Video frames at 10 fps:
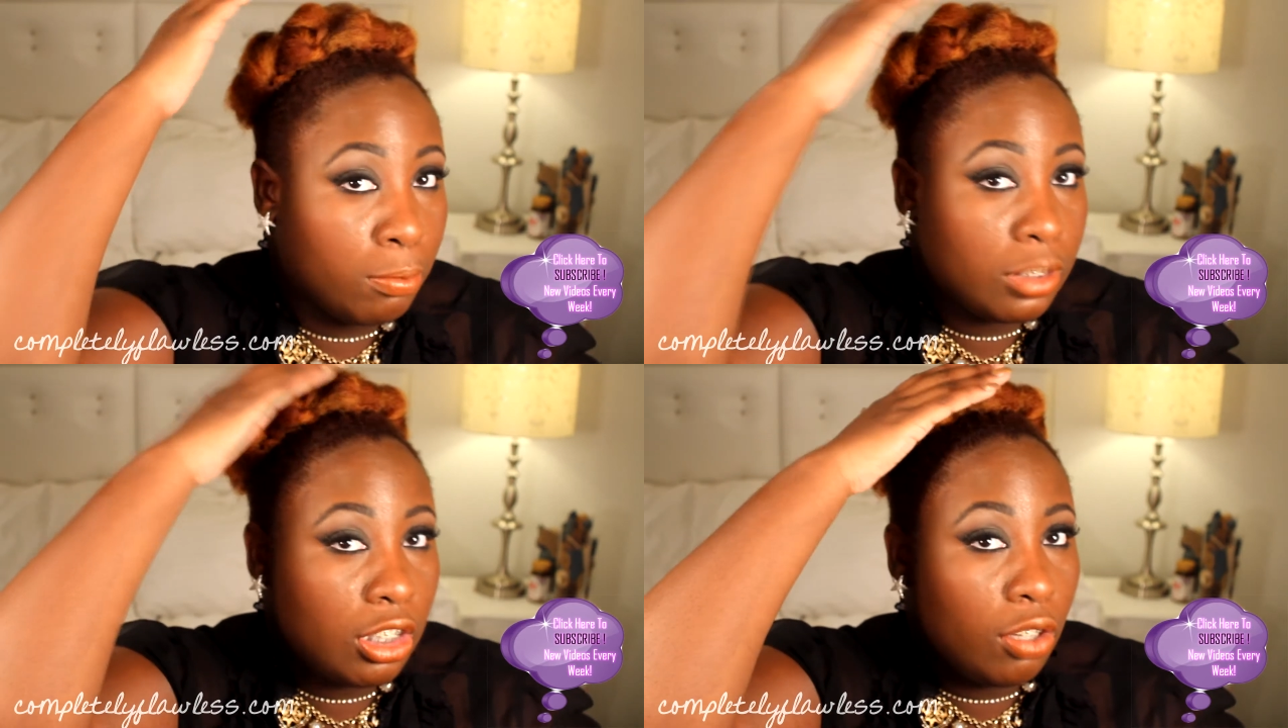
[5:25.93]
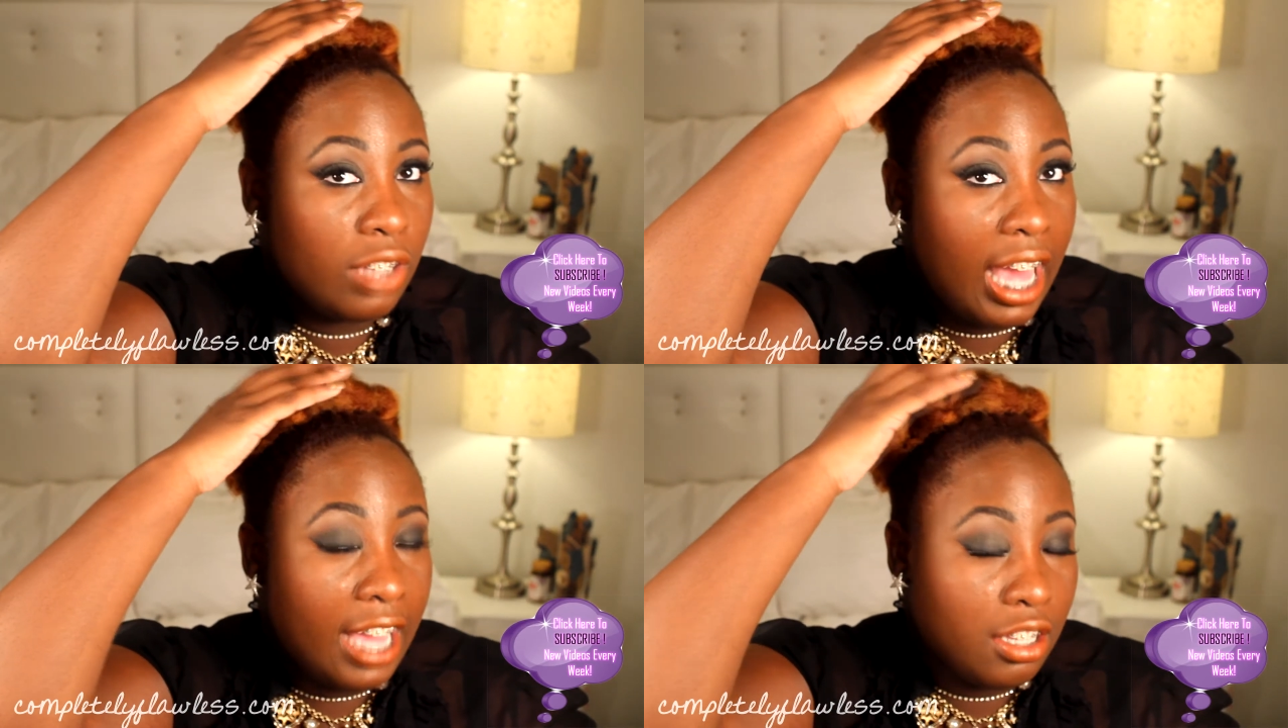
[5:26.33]
so
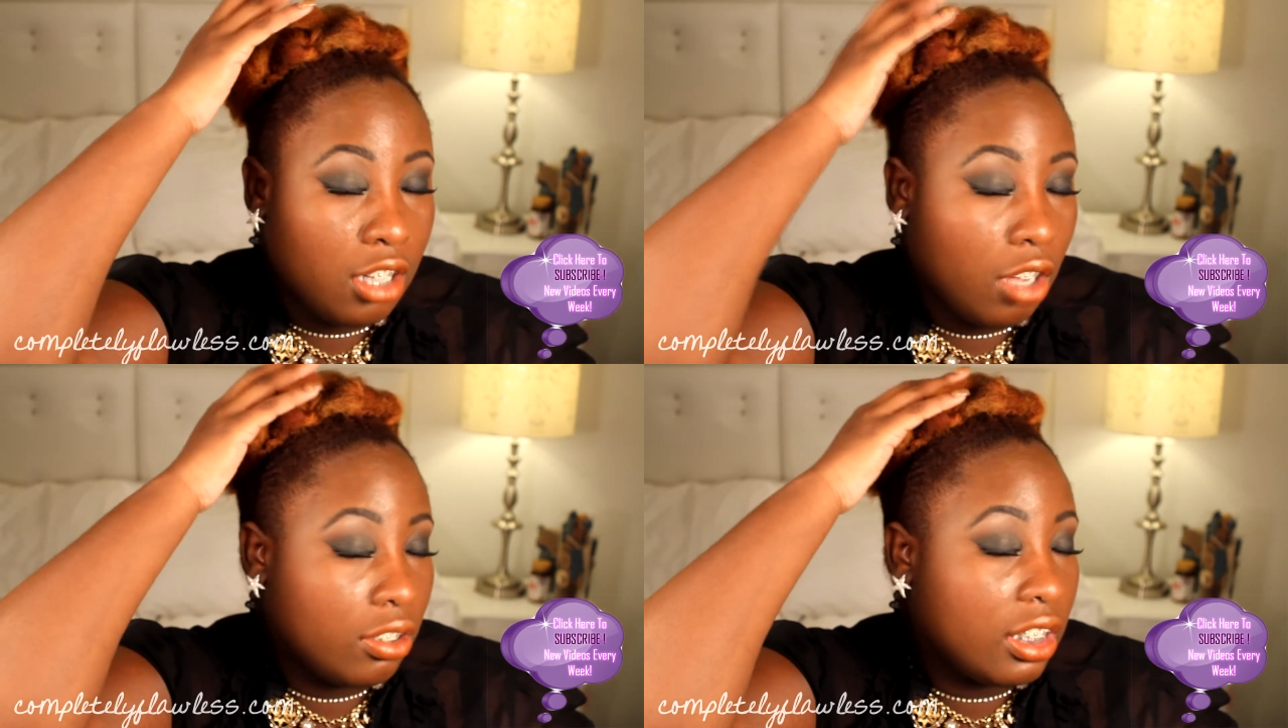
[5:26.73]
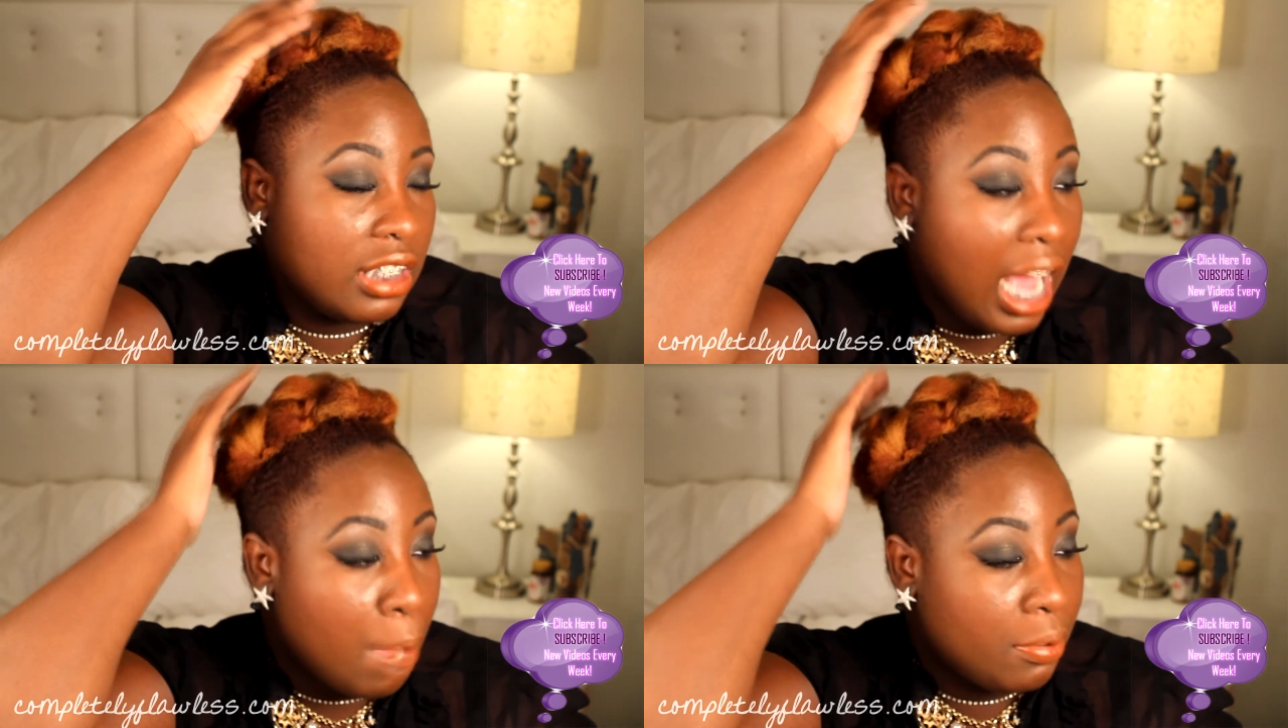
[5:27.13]
that, you know, the
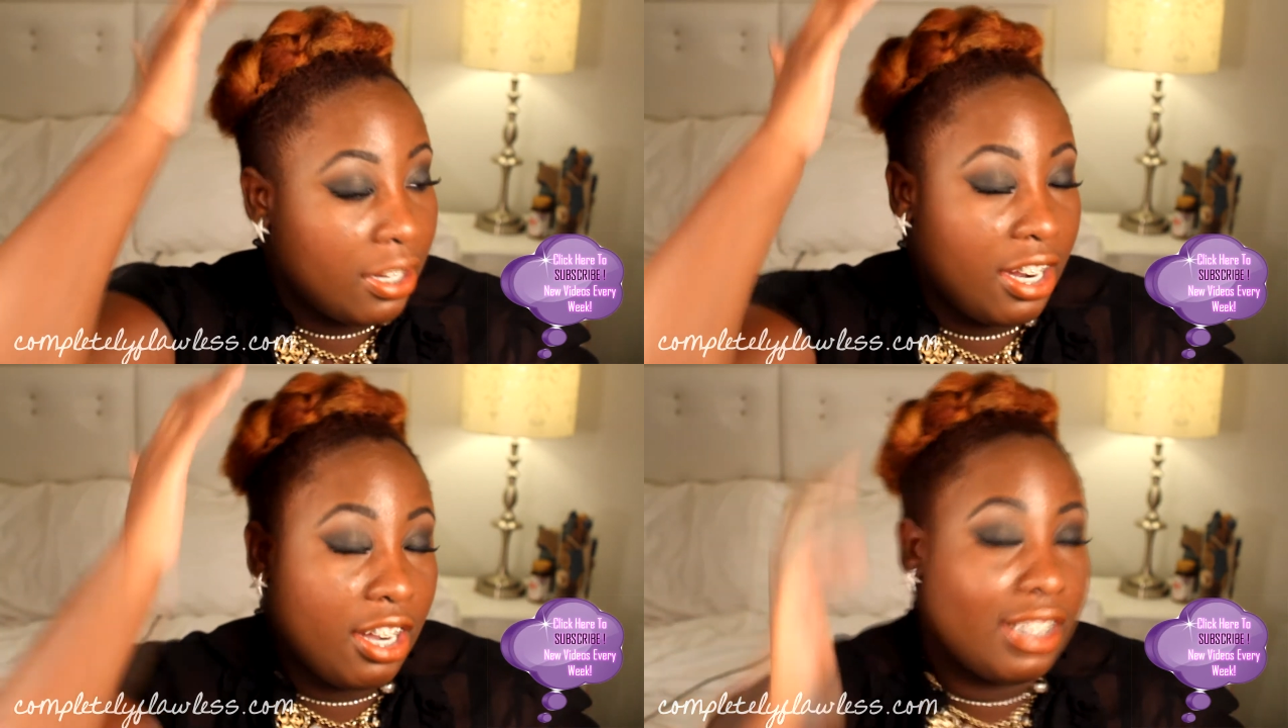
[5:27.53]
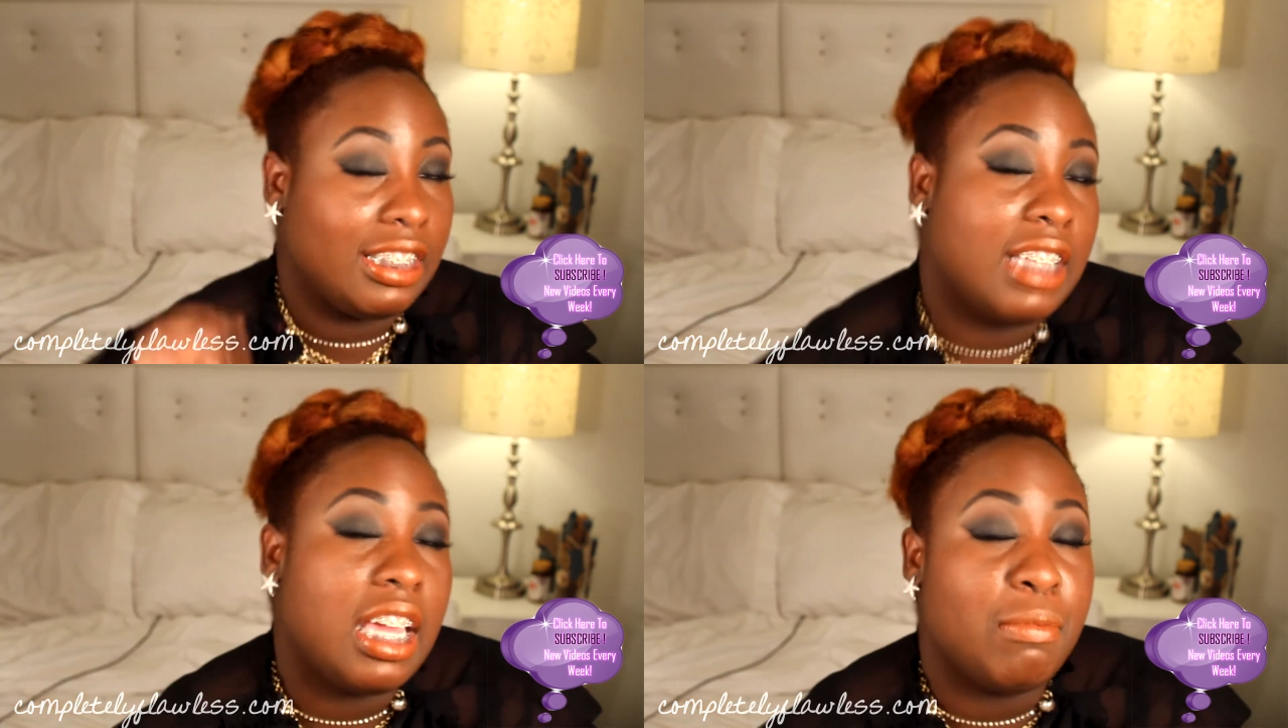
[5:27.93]
top of their hair can
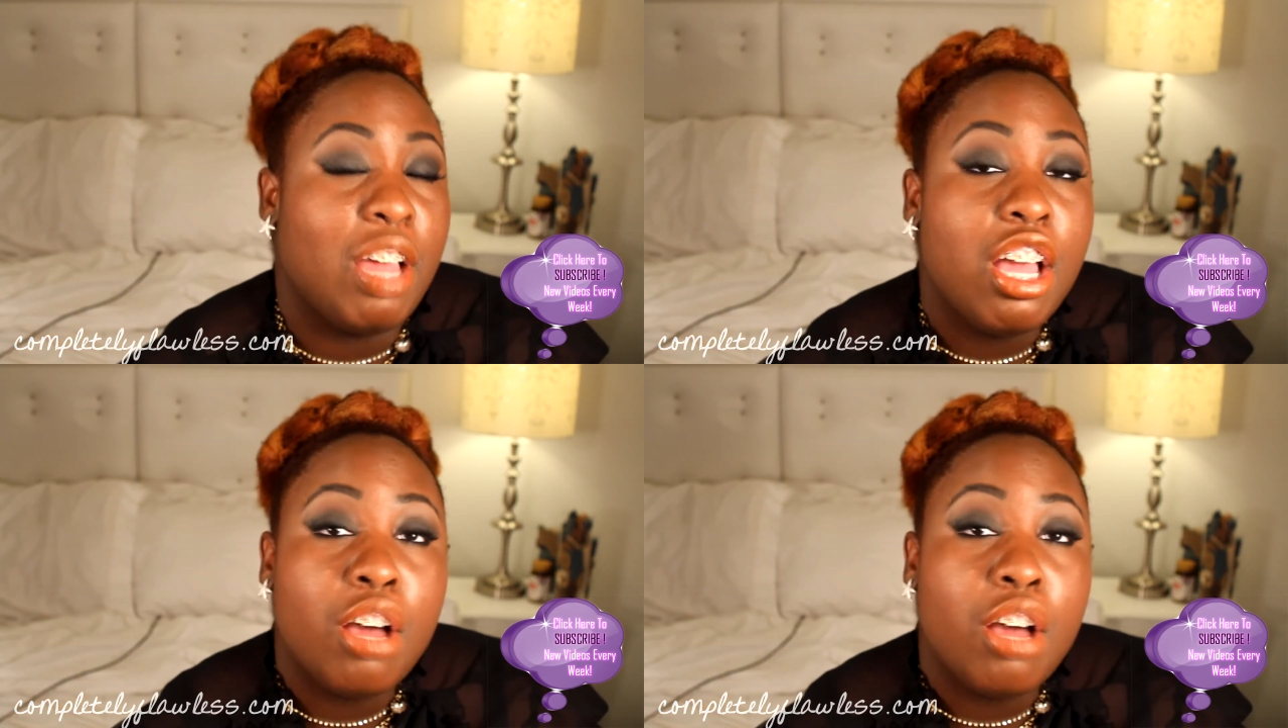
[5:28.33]
steam.